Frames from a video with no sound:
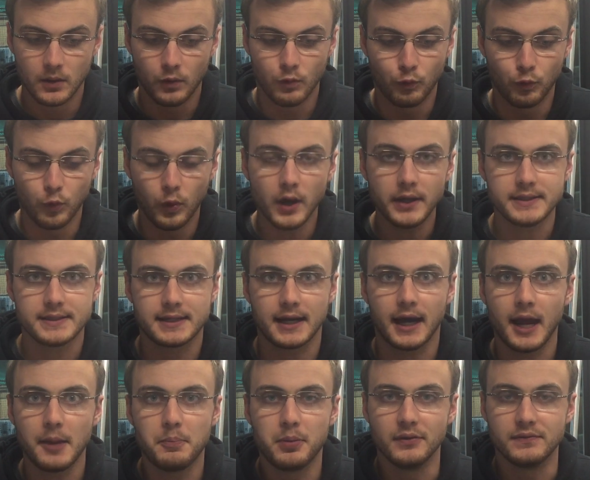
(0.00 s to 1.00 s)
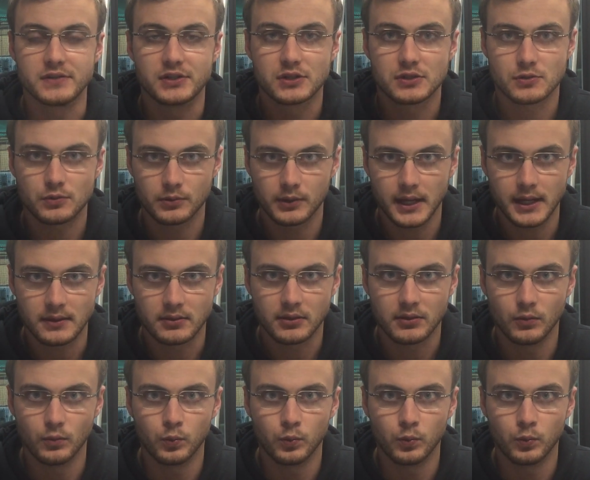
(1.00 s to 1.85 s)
what type of strength